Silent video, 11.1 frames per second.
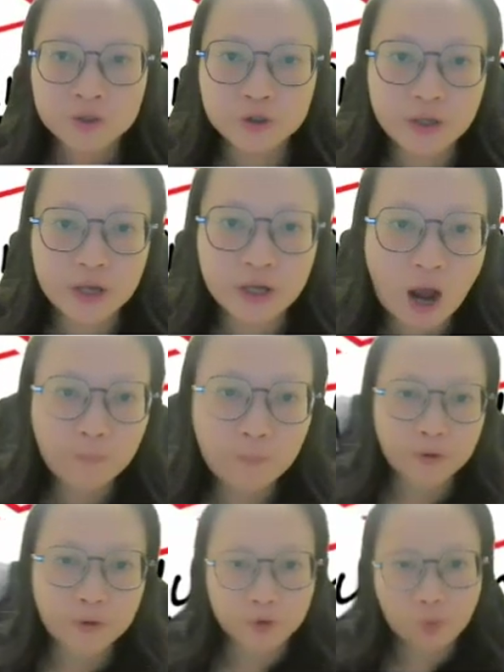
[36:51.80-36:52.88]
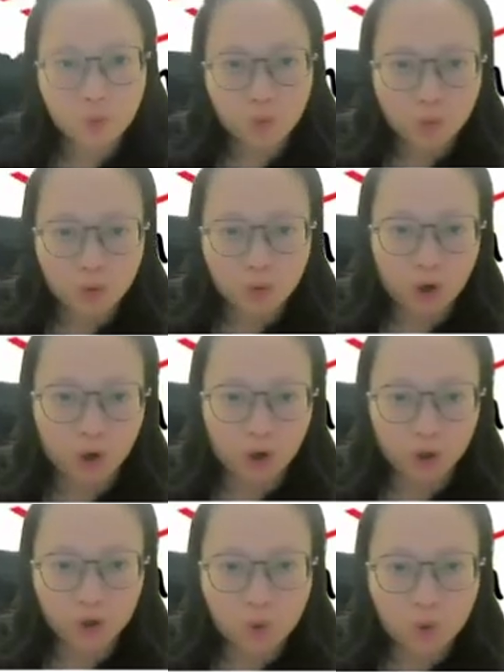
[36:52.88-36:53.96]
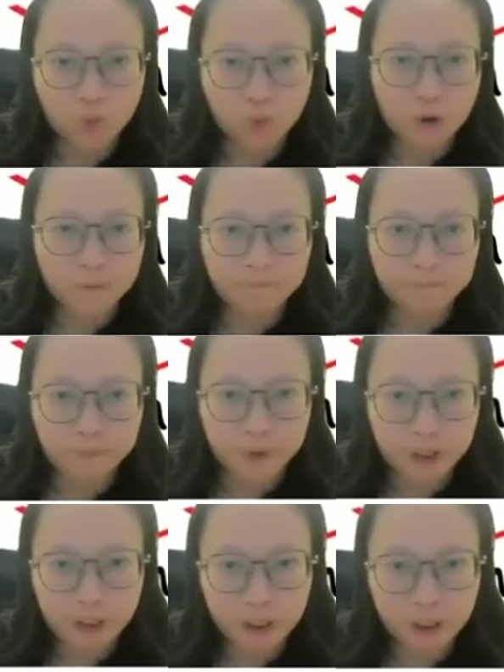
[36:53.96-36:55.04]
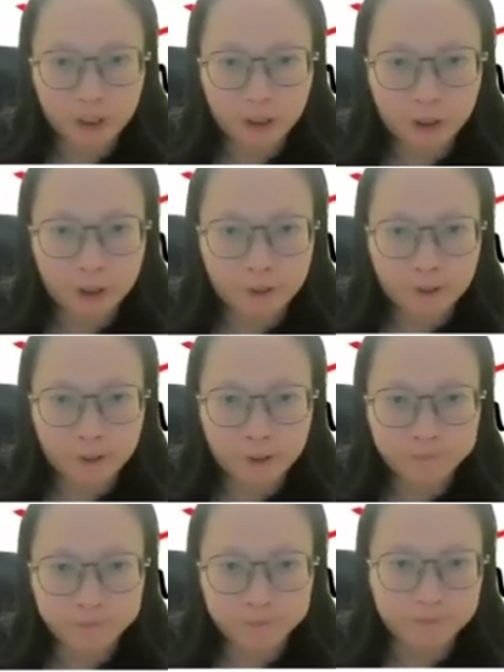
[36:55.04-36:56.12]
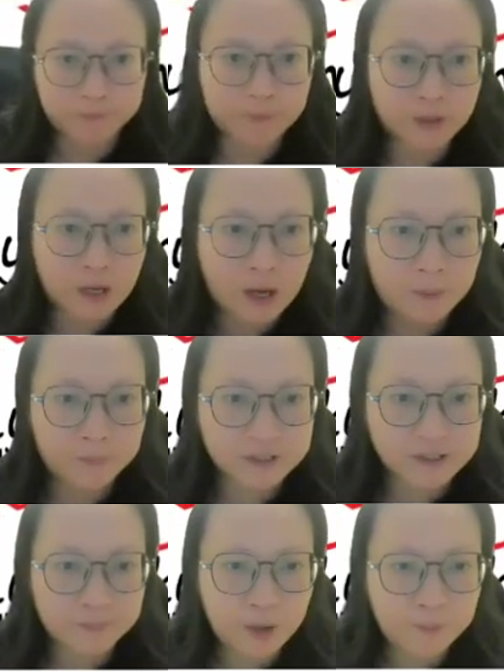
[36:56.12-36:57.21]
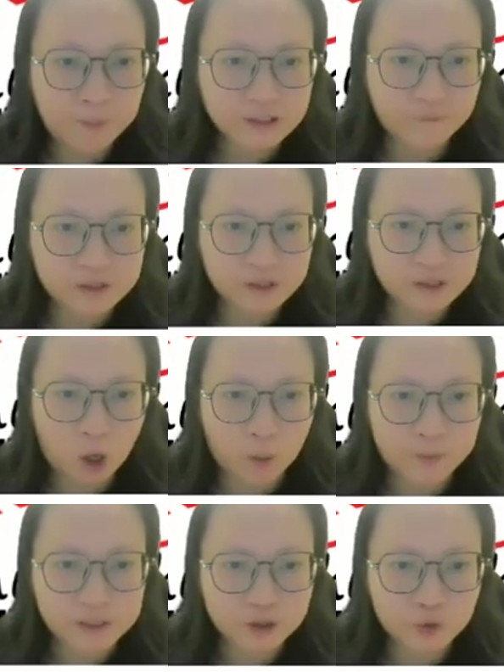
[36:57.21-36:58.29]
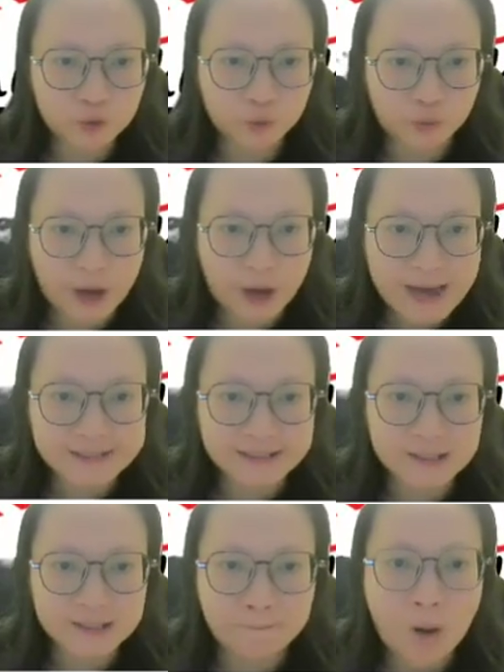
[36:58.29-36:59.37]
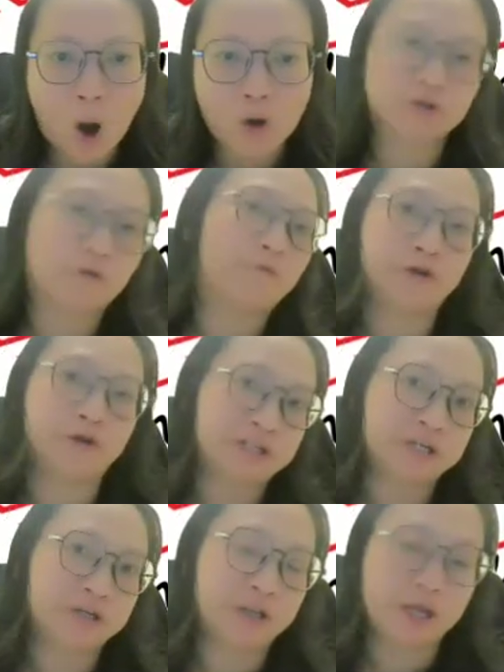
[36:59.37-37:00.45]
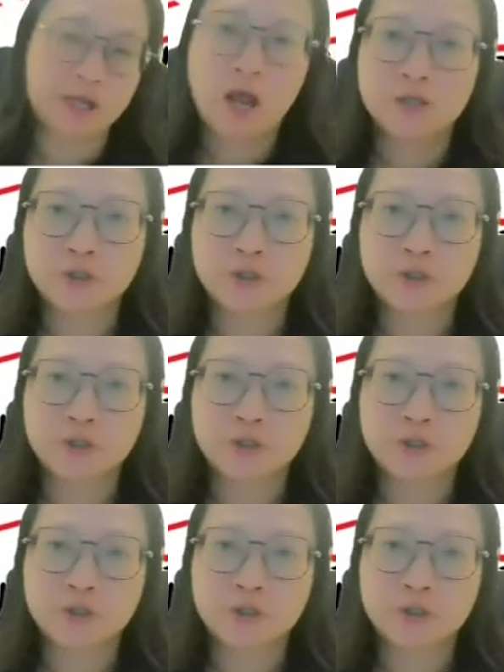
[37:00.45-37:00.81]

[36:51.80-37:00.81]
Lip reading: So the output work would be, because the purpose of the slope is to raise the box vertically.